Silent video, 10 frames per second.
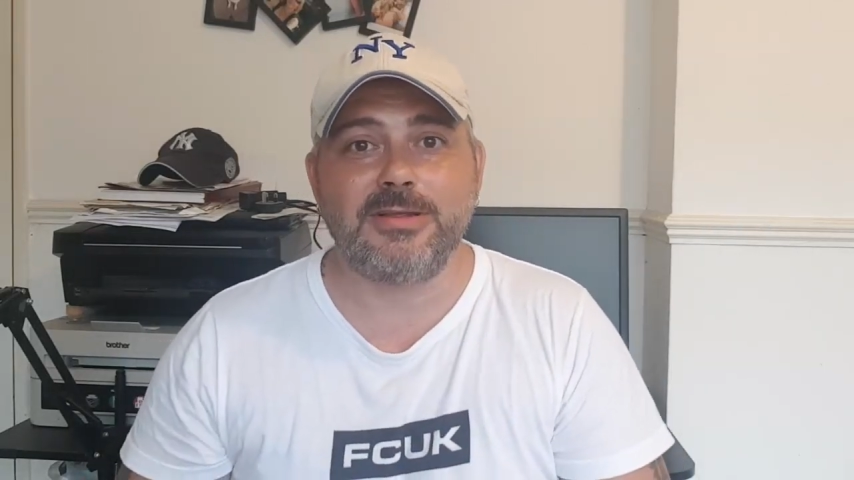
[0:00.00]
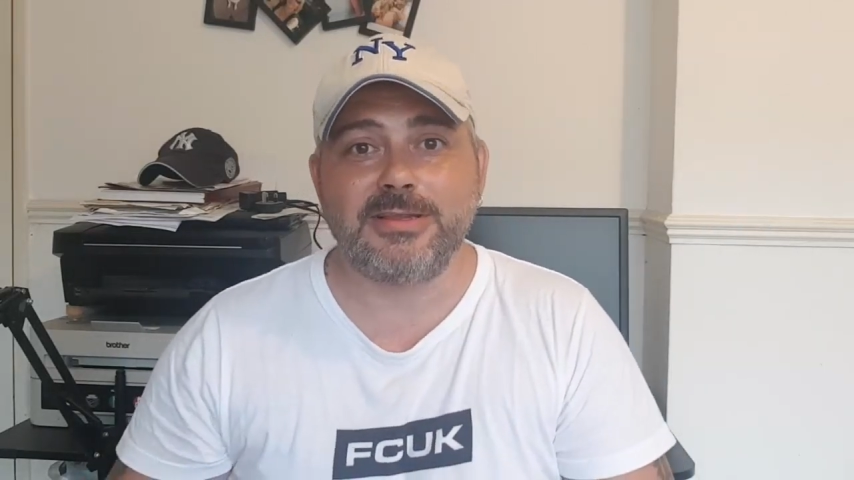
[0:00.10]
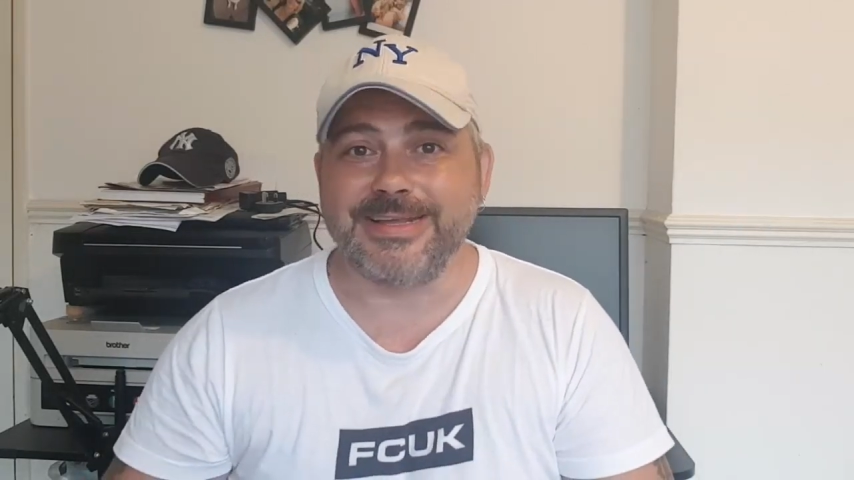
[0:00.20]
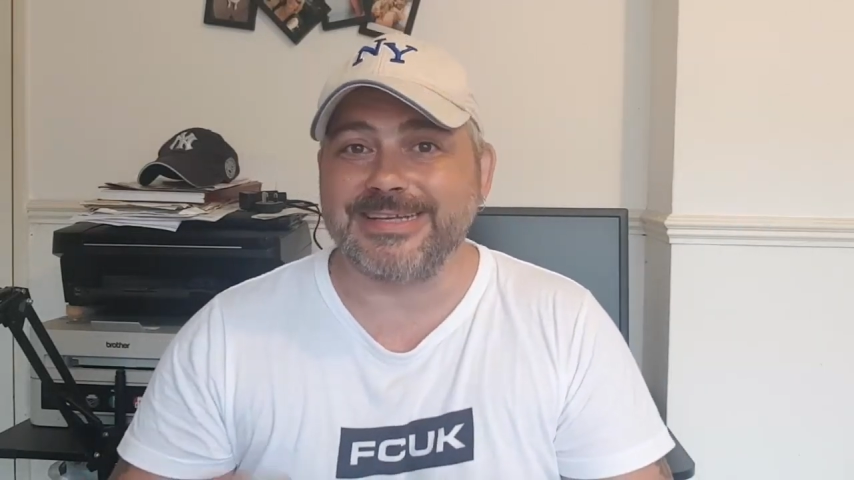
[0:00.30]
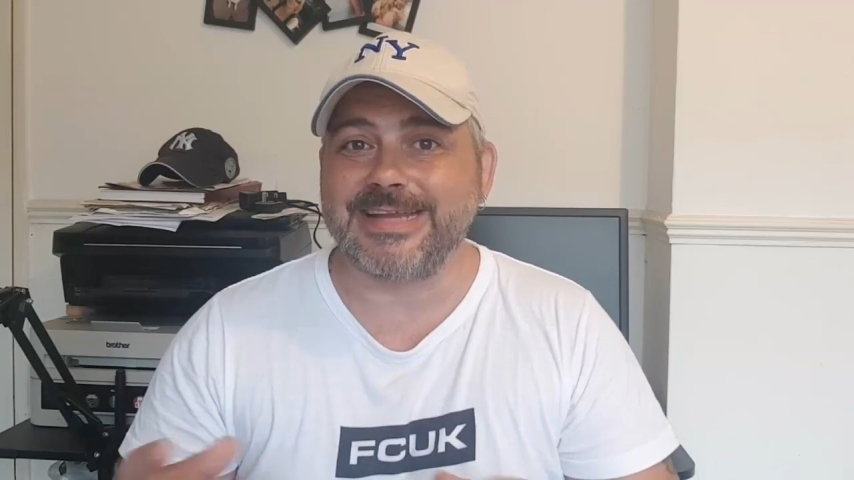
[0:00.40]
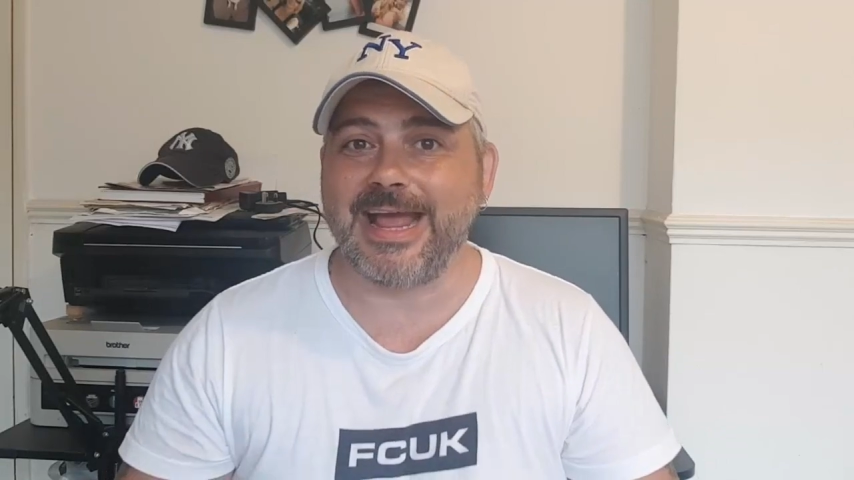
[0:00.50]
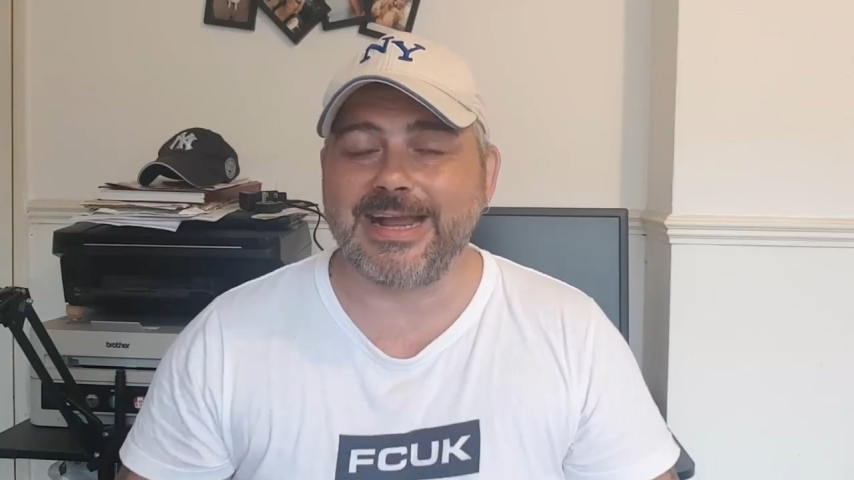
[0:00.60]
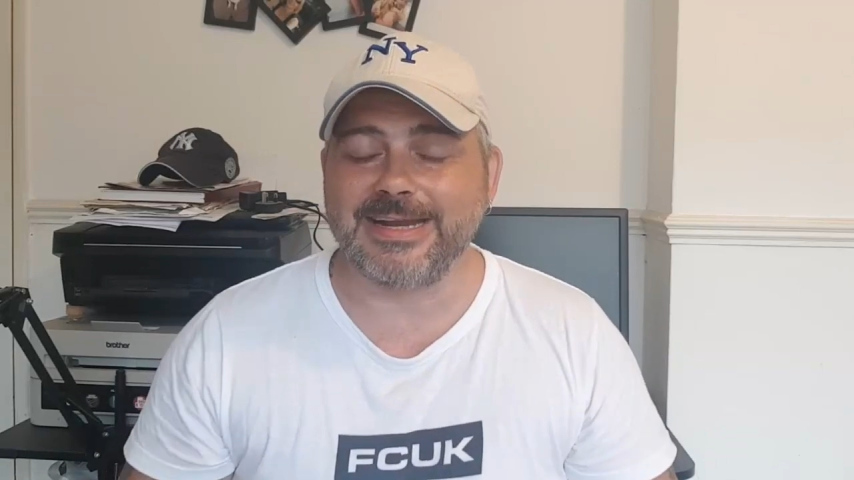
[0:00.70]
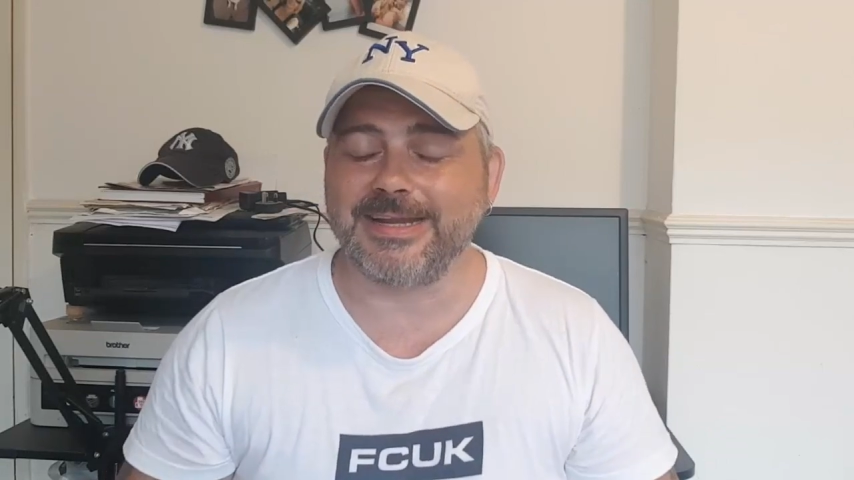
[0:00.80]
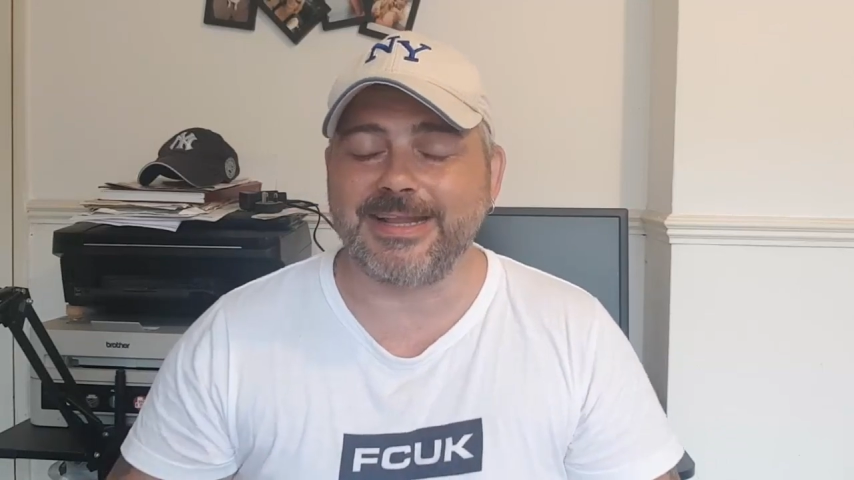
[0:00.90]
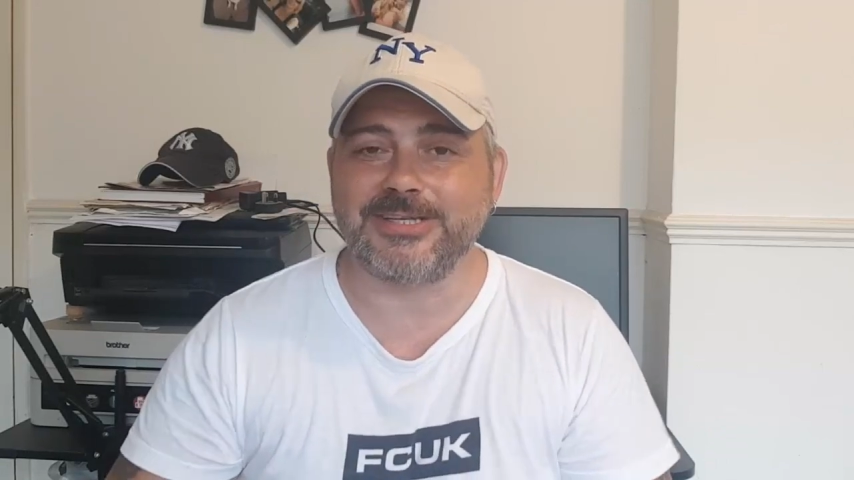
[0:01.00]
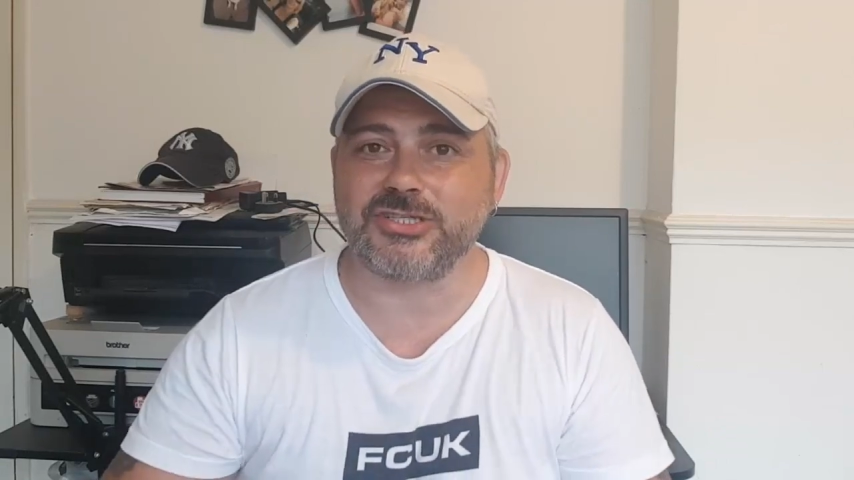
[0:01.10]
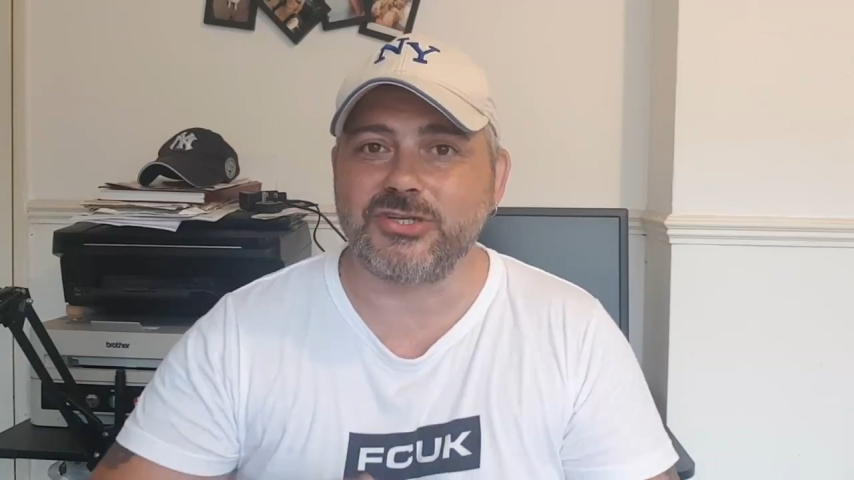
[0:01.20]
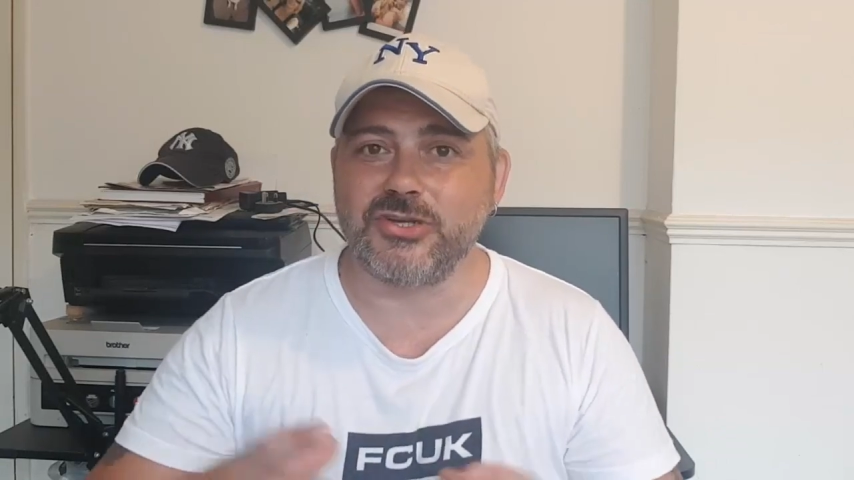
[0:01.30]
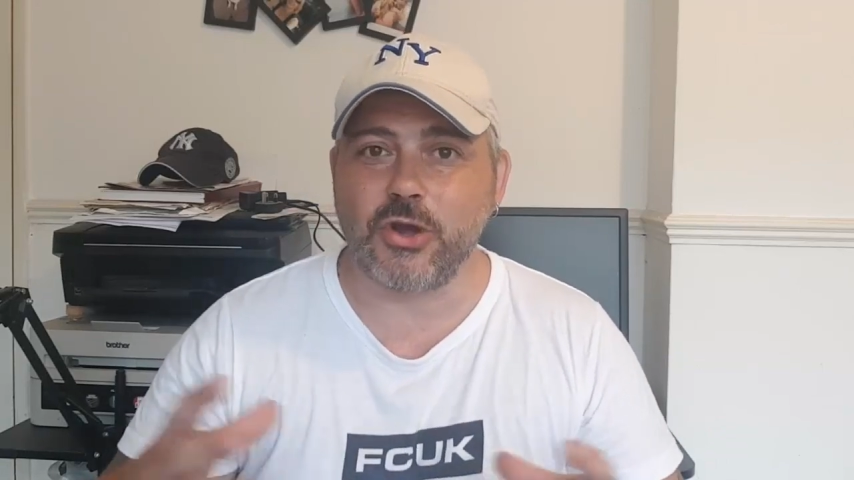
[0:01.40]
the attacker that they're
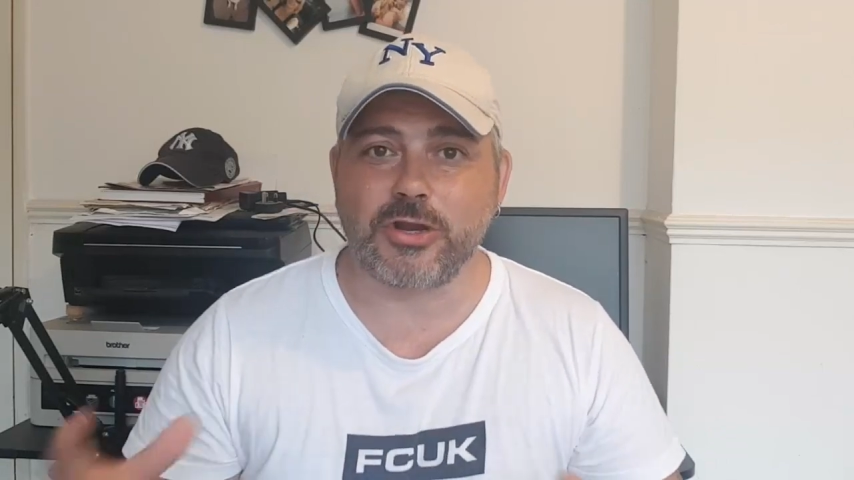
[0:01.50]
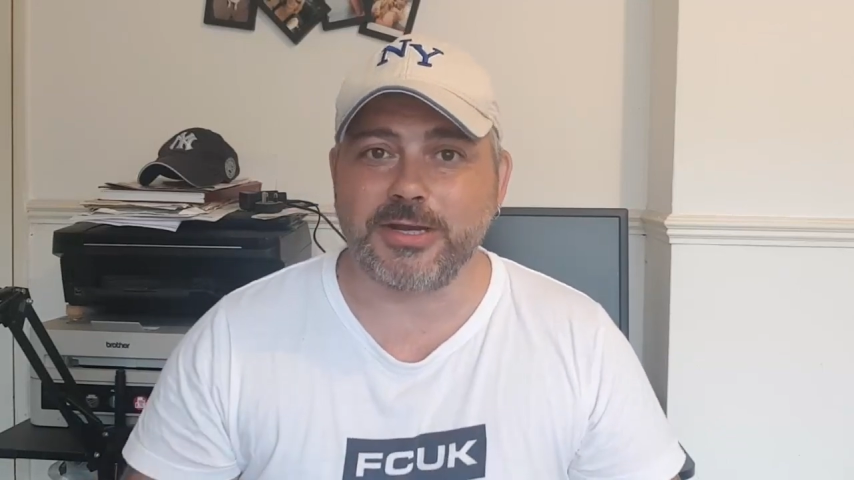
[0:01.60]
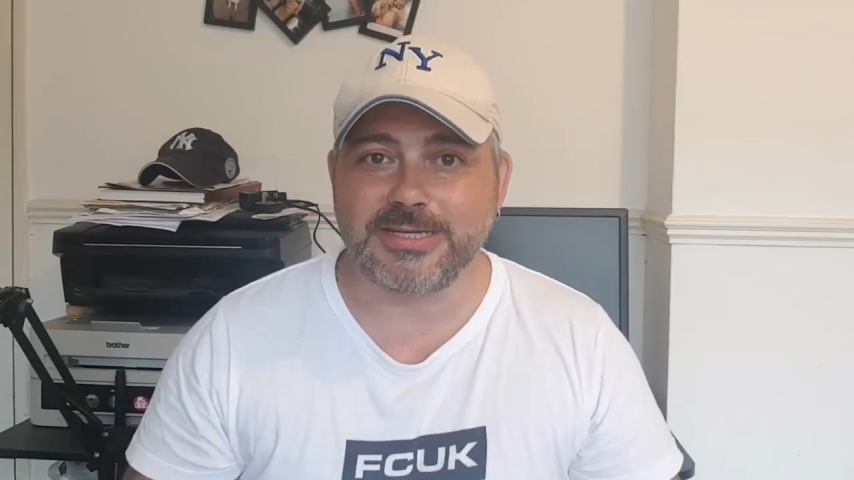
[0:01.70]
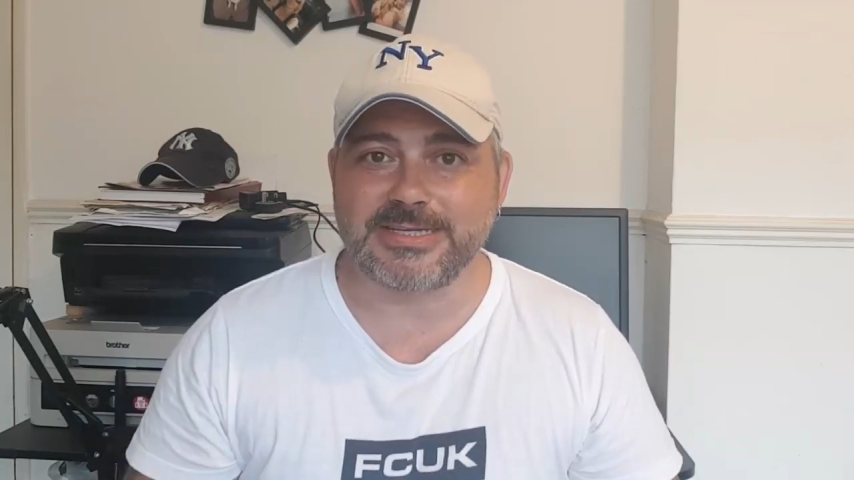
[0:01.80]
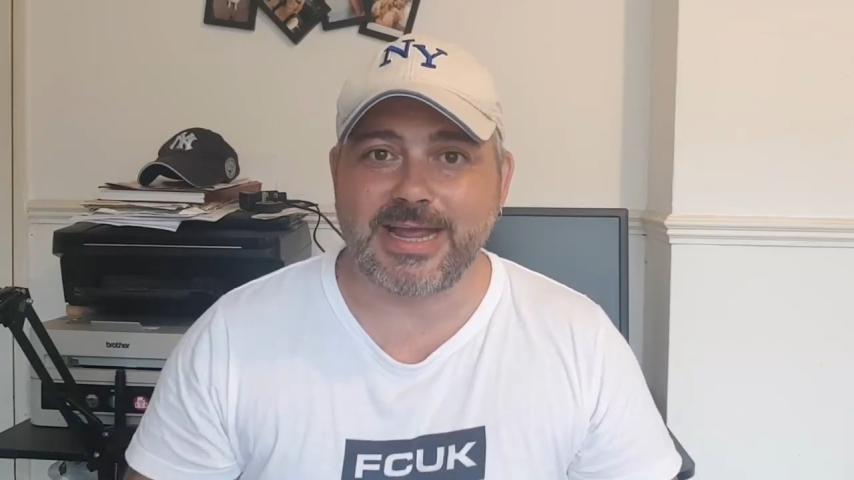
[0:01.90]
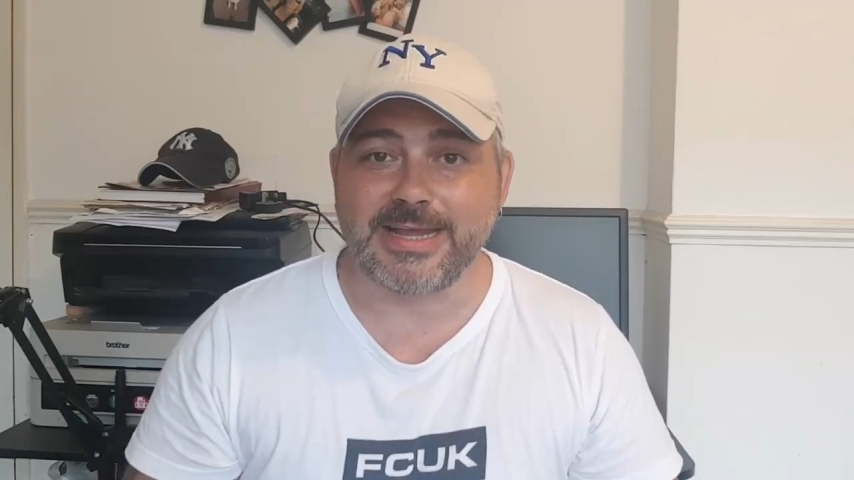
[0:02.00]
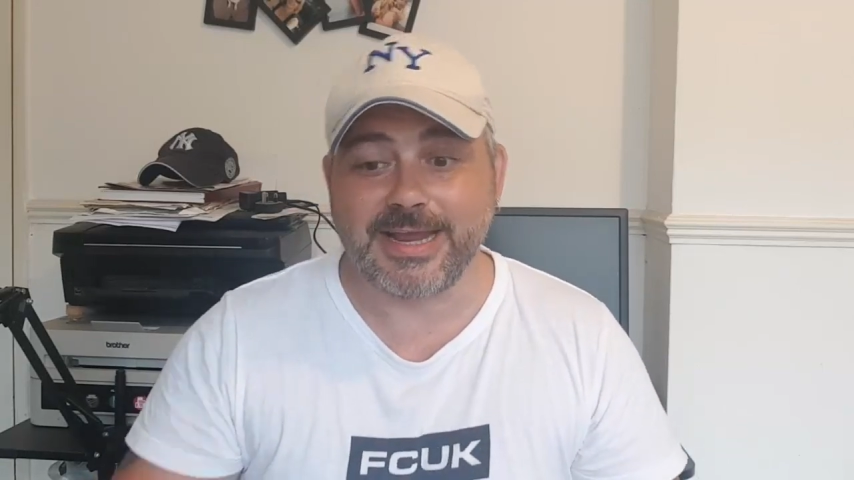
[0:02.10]
just not going to say.